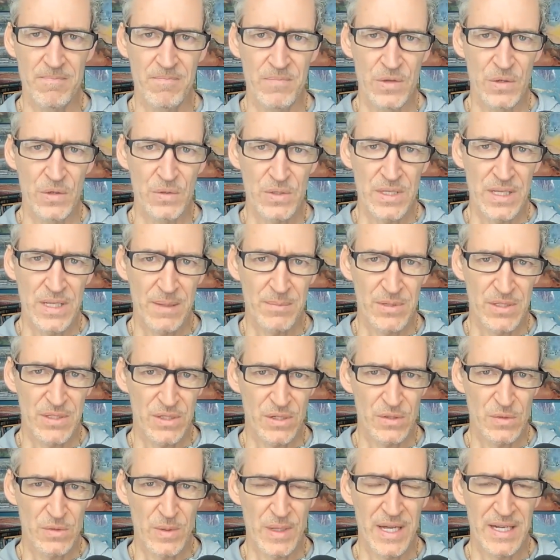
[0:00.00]
Those are the
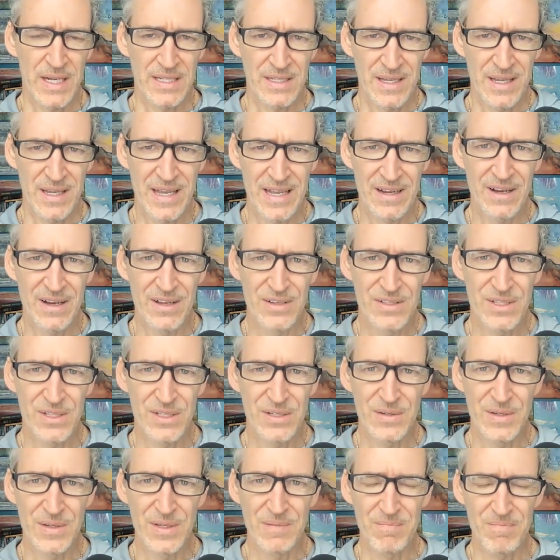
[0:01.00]
episodes we like to hang on to